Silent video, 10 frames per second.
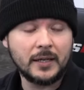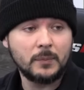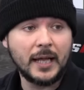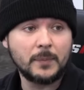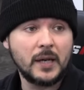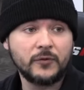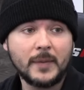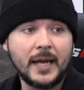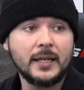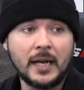and a black man from
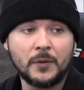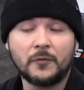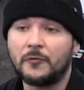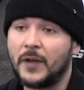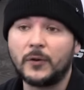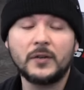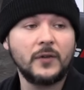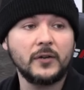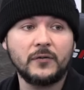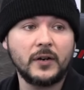Haiti, and they're very,
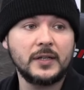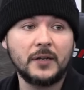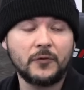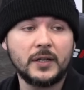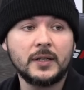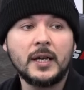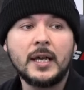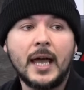very, very different.